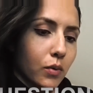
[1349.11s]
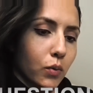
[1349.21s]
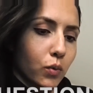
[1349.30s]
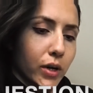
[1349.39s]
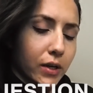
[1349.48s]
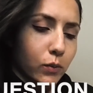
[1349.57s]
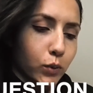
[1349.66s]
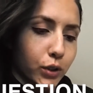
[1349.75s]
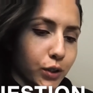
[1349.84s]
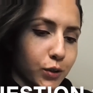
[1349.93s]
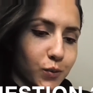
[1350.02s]
When
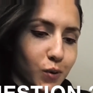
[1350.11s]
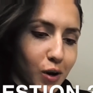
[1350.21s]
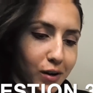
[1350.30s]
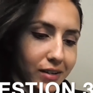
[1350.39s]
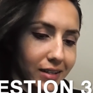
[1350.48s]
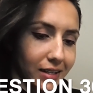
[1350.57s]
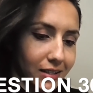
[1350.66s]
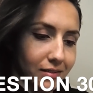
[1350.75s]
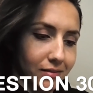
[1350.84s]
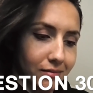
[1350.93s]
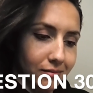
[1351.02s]
will you walk
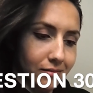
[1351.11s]
again?